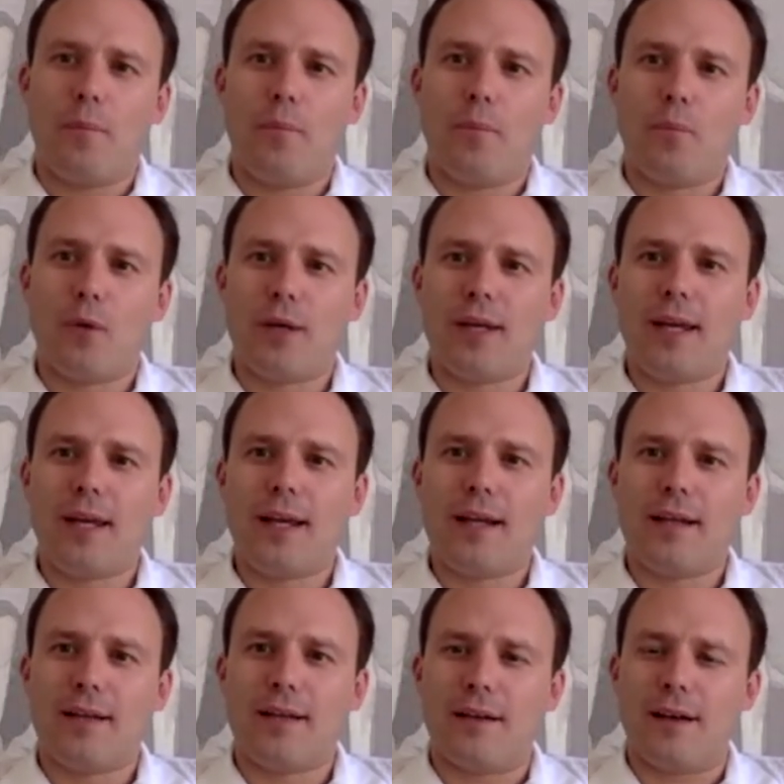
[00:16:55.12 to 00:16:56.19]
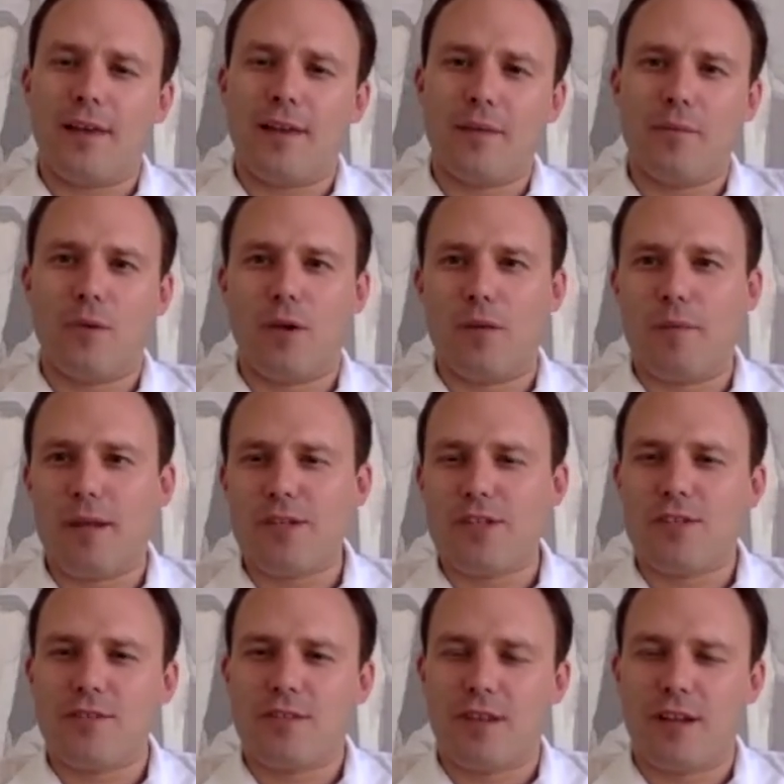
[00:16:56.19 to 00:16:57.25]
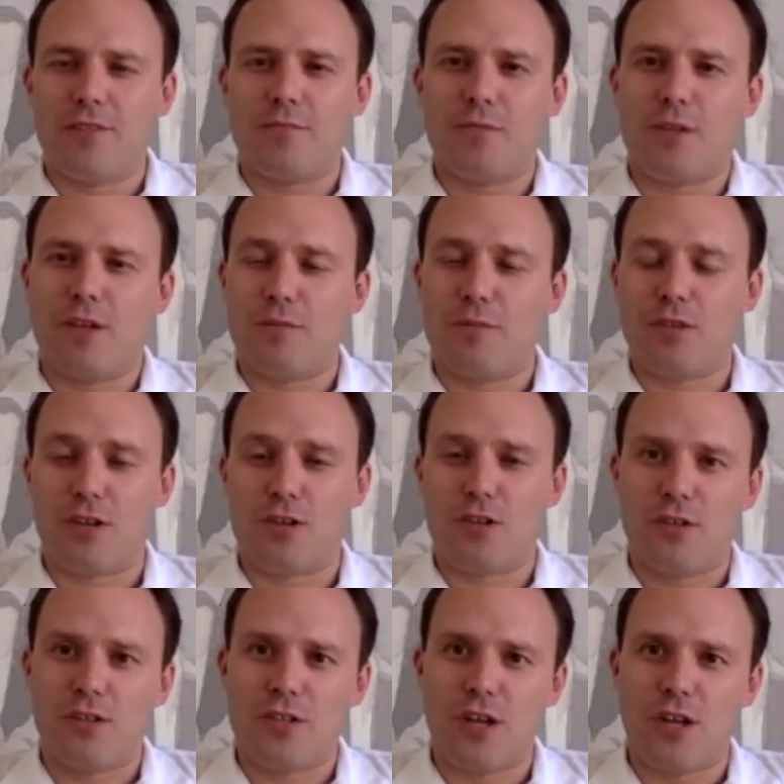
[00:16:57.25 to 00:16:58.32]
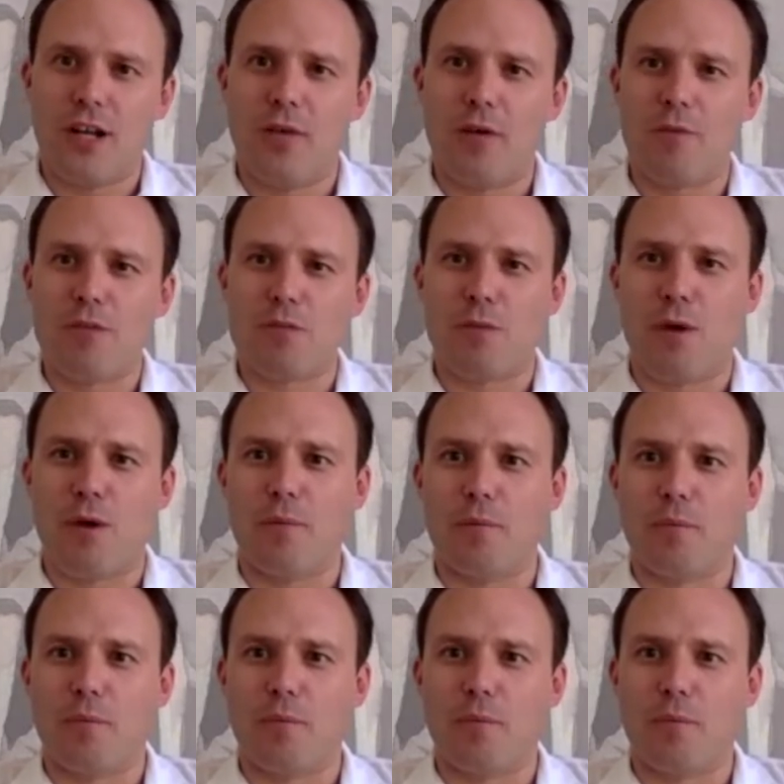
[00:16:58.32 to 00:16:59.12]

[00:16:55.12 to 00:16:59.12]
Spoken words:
bringing, I think Molly touched on this earlier when we spoke,